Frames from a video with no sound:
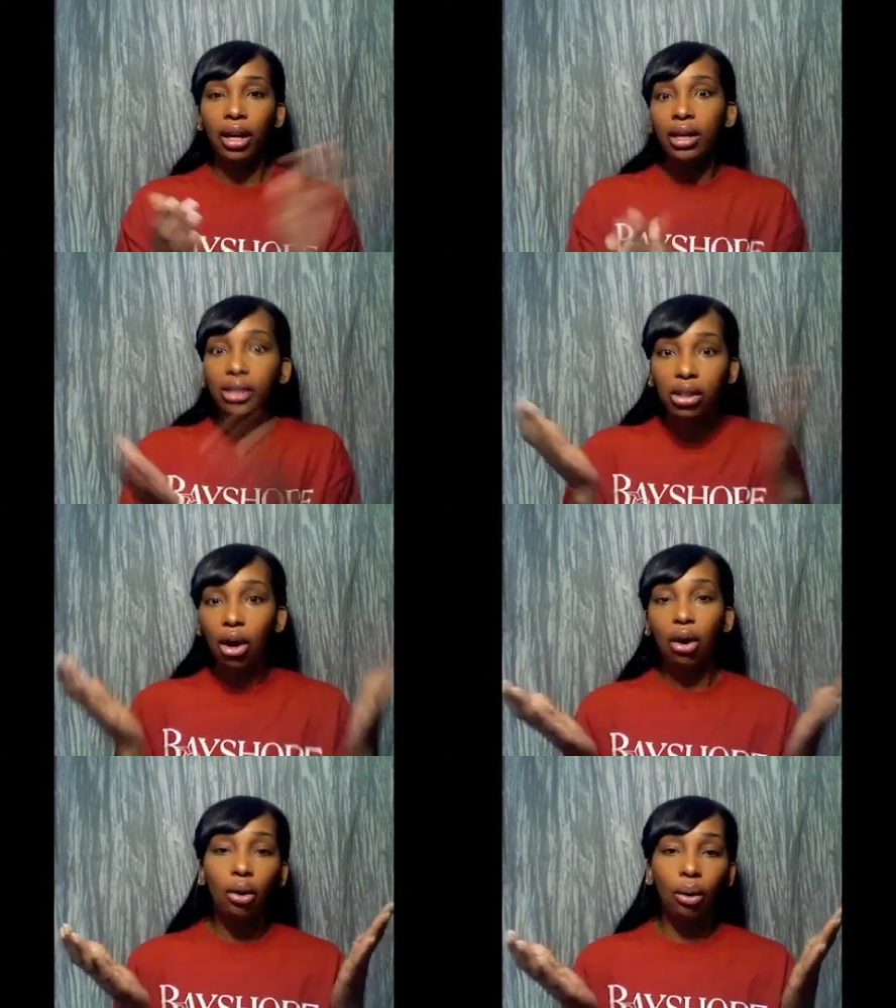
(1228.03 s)

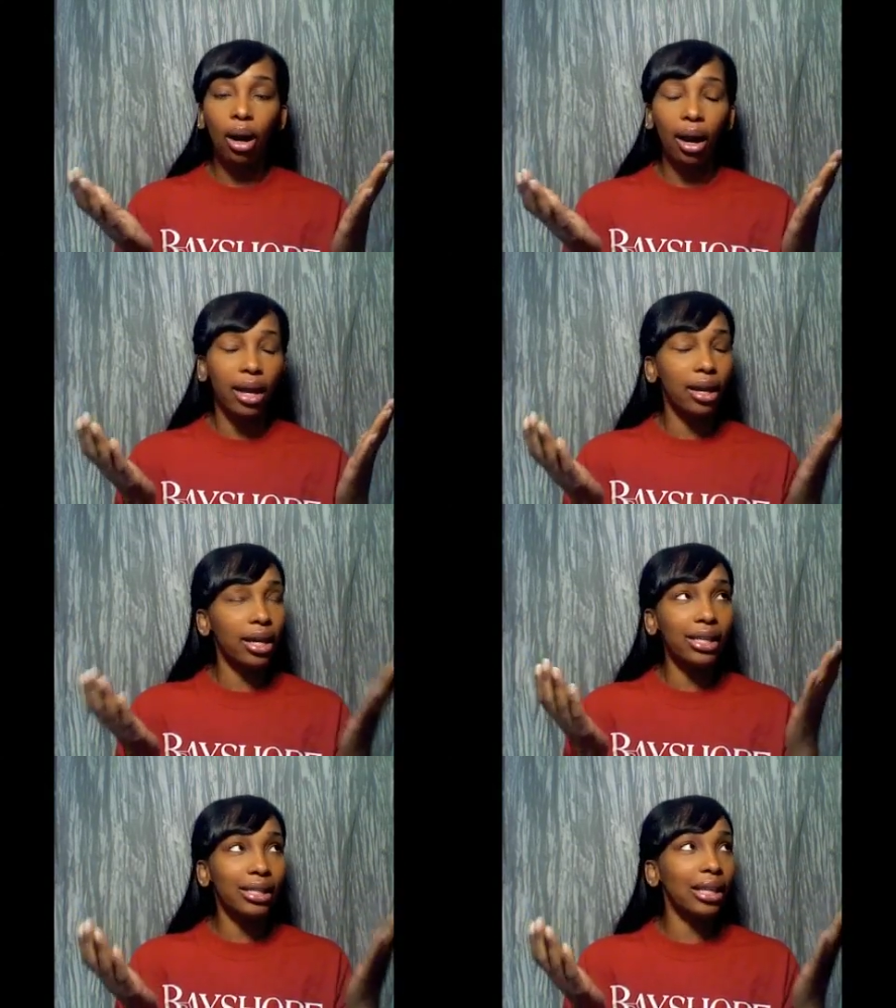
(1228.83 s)
So
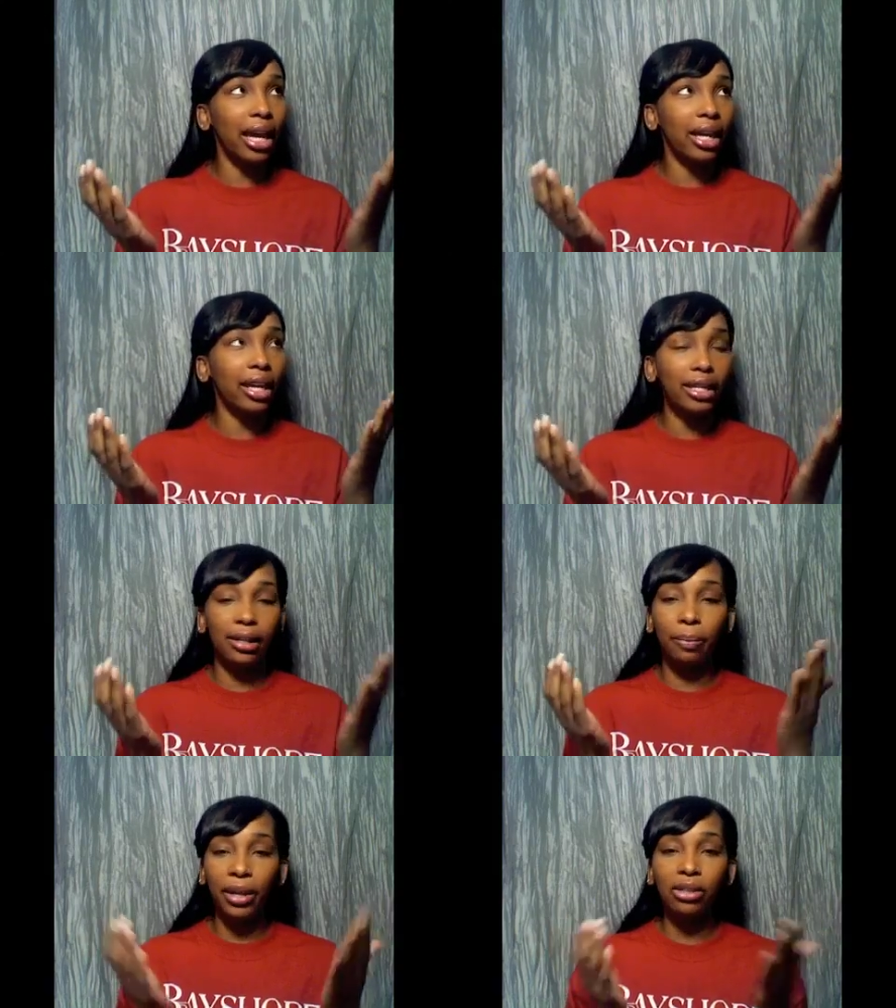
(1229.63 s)
it's like it
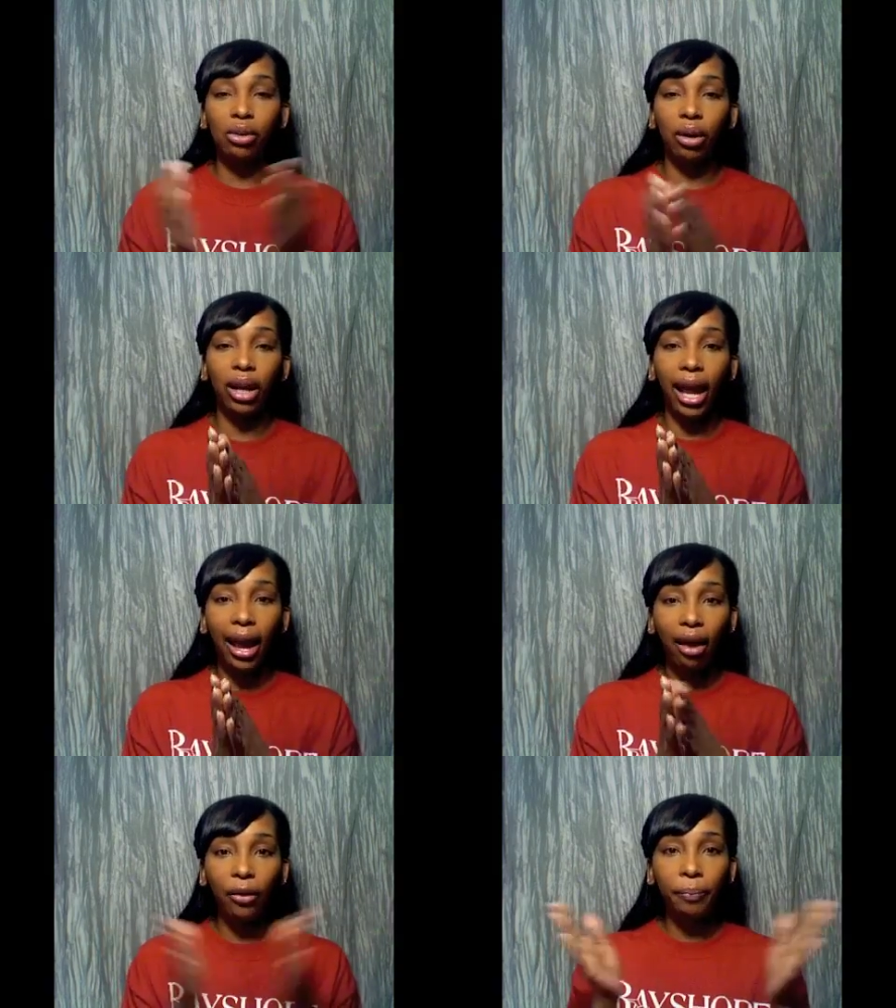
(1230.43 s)
depends on
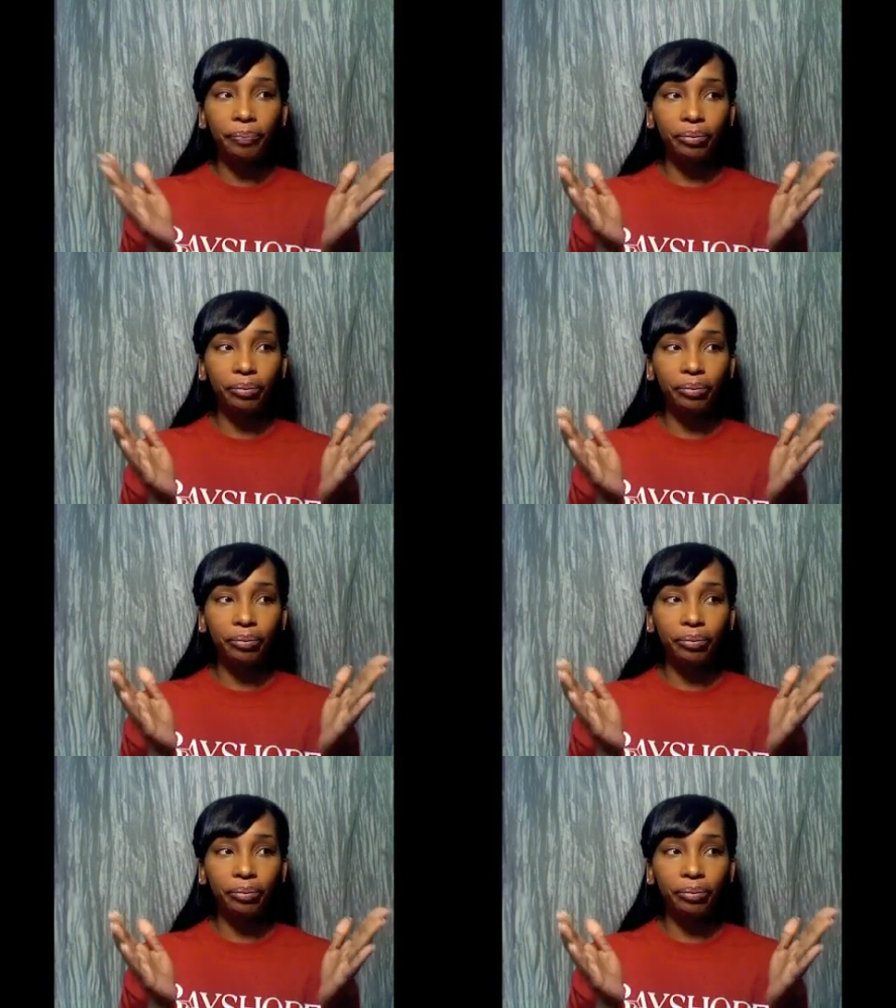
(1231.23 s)
how